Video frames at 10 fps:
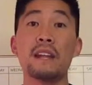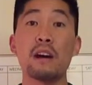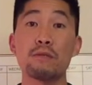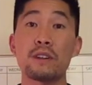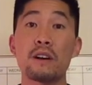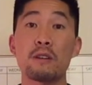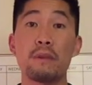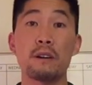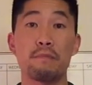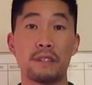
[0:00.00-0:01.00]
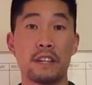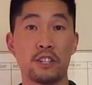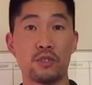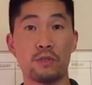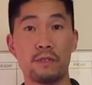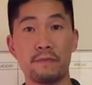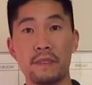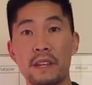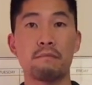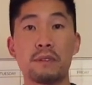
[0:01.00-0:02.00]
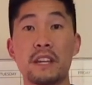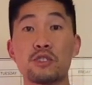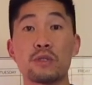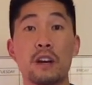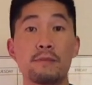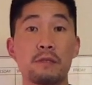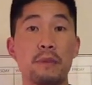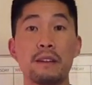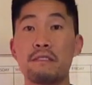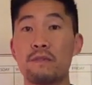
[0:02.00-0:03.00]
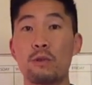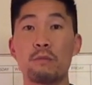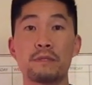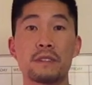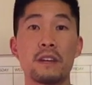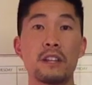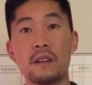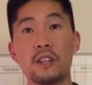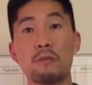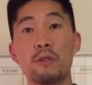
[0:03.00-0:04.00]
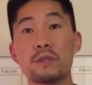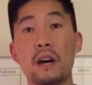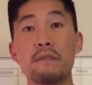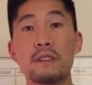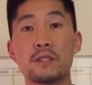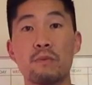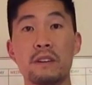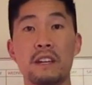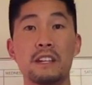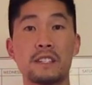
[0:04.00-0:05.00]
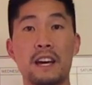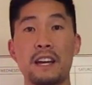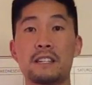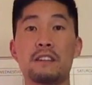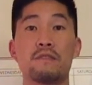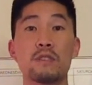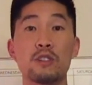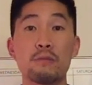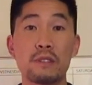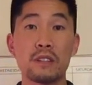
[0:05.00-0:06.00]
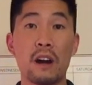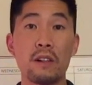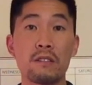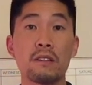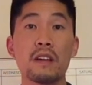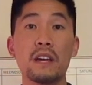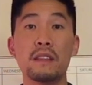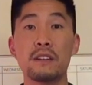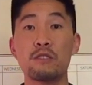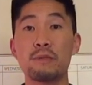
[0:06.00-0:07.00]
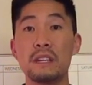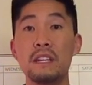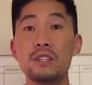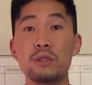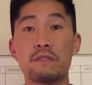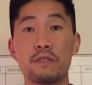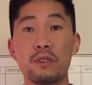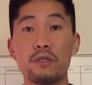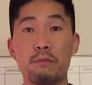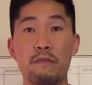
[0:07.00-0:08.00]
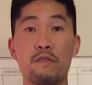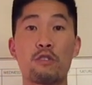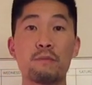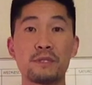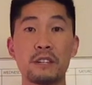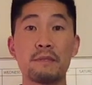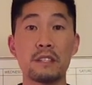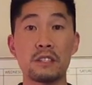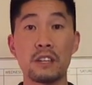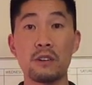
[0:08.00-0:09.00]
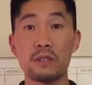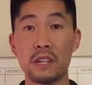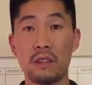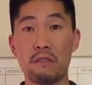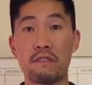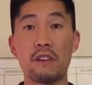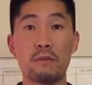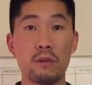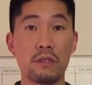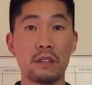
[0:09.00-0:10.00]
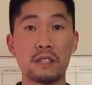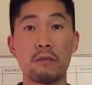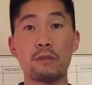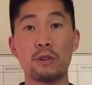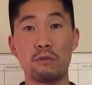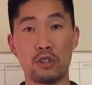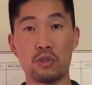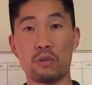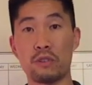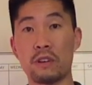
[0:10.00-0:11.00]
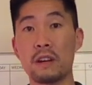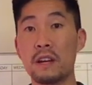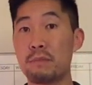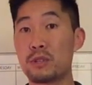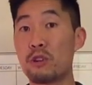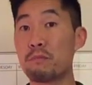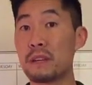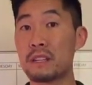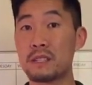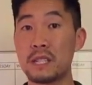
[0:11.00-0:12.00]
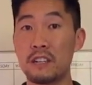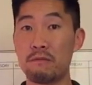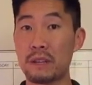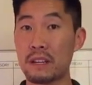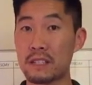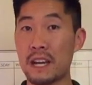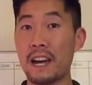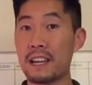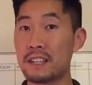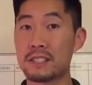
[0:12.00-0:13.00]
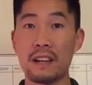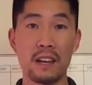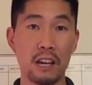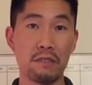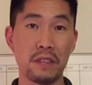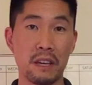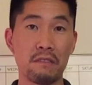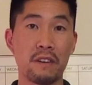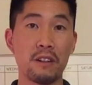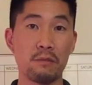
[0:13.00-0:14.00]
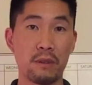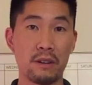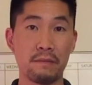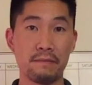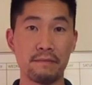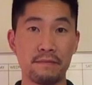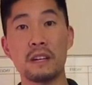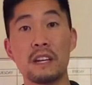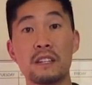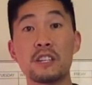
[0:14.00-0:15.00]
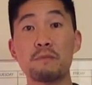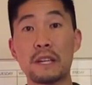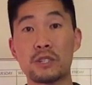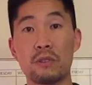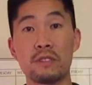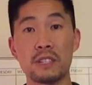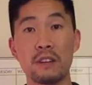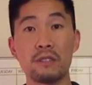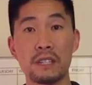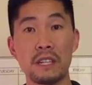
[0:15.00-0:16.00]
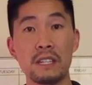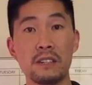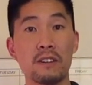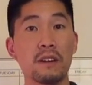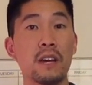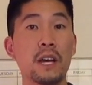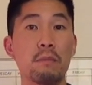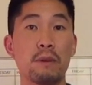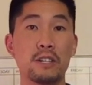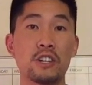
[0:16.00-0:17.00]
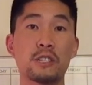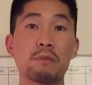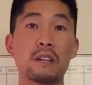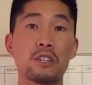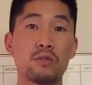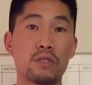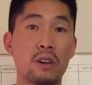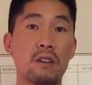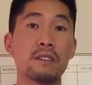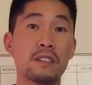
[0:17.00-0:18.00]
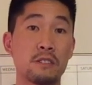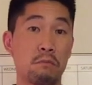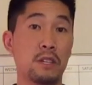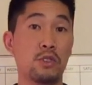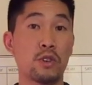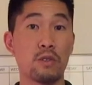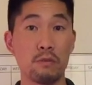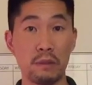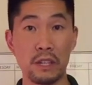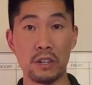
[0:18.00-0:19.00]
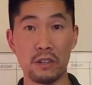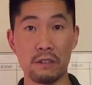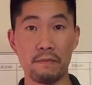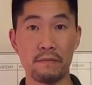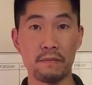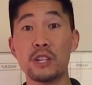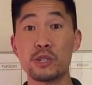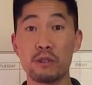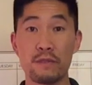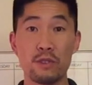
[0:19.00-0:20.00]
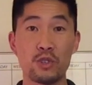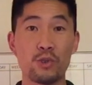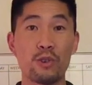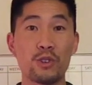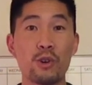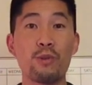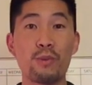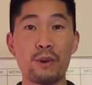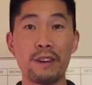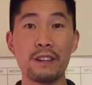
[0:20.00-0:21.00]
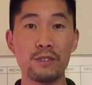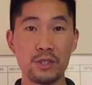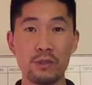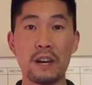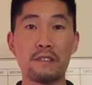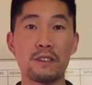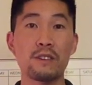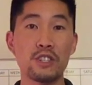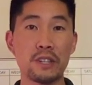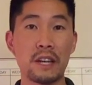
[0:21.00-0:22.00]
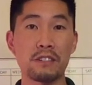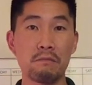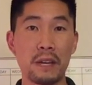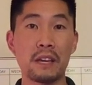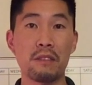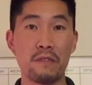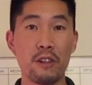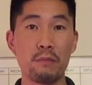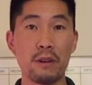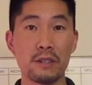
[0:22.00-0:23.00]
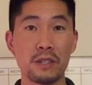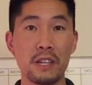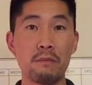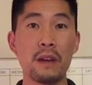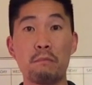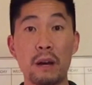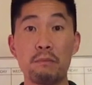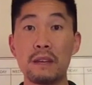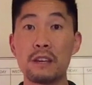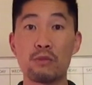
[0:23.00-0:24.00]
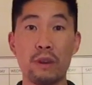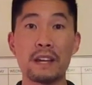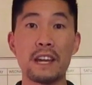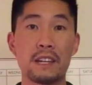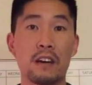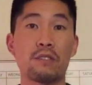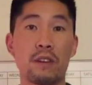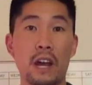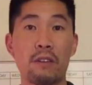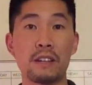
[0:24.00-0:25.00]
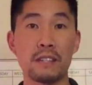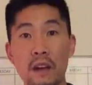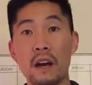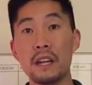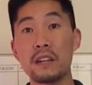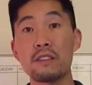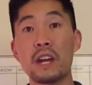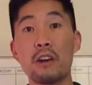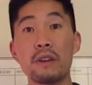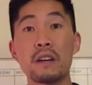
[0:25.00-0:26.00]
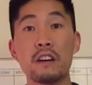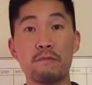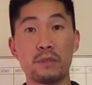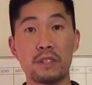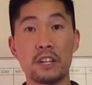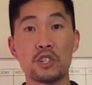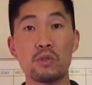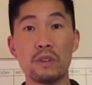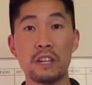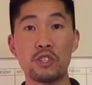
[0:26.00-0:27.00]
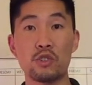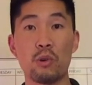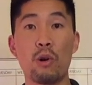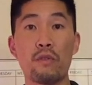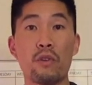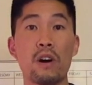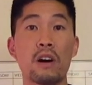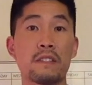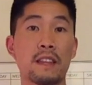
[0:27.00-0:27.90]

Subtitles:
Now we'll talk about potential. Potential comes in many forms. The most obvious one is height. If you're a little bit taller, then it'll be easier for you to perform some of the skills in the front row than someone who is shorter. But don't be deceived, because height is not everything in volleyball. It does make certain skills easier, but just because you're tall doesn't mean you're going to be good. So if you're short, don't worry, you still have a good chance of making the volleyball team by being great at other areas. Another area of potential is your overall